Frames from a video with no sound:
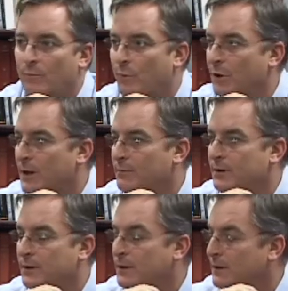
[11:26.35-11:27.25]
real
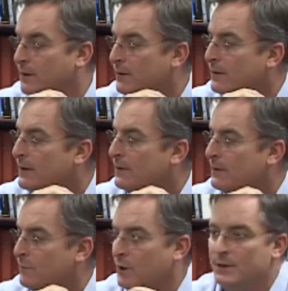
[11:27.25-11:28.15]
opportunity there,
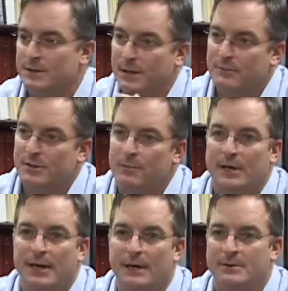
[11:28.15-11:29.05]
but it seems to
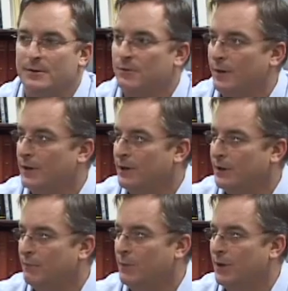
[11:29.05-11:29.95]
be
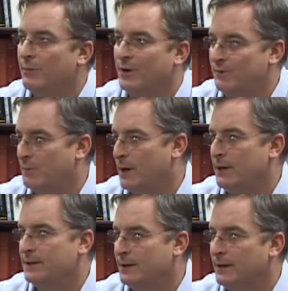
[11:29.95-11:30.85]
concentrated in big
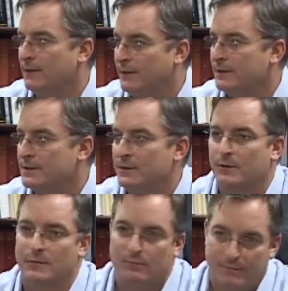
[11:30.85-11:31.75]
metropolitan areas.
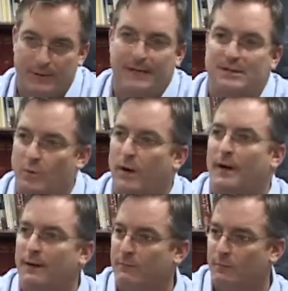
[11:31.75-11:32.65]
So that's
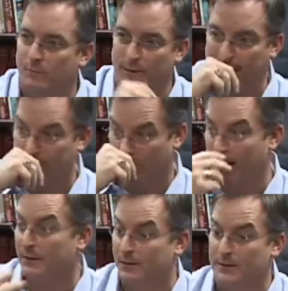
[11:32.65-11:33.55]
why
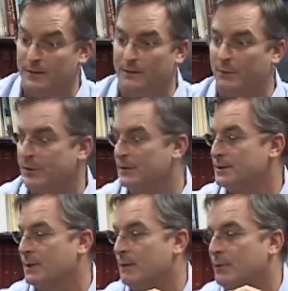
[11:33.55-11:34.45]
when I looked at the
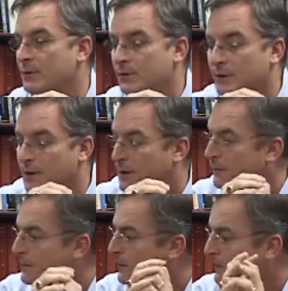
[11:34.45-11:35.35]
business
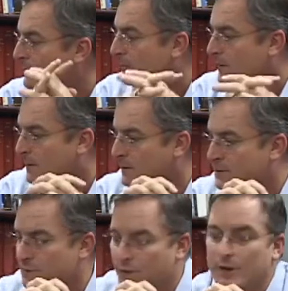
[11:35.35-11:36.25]
opportunity,
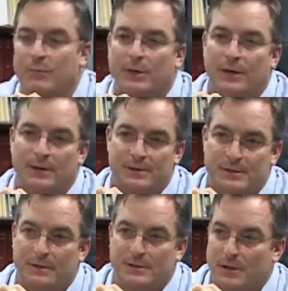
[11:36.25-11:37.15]
it struck me
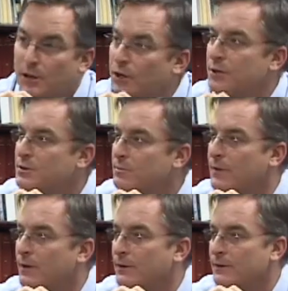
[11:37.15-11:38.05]
as, as huge
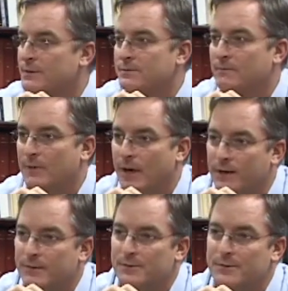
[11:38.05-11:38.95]
because
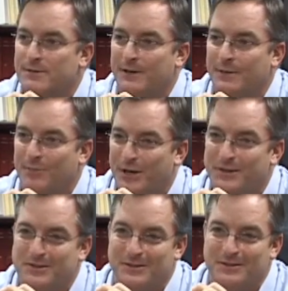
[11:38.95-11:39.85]
doctors and
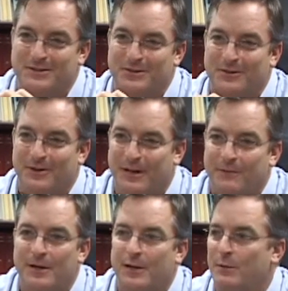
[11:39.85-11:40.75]
patients are
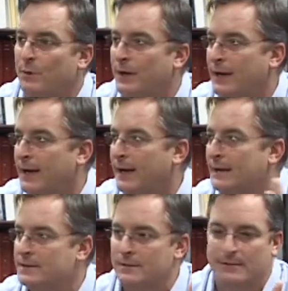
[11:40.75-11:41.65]
every day being
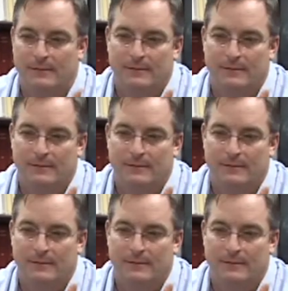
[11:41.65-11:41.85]
asked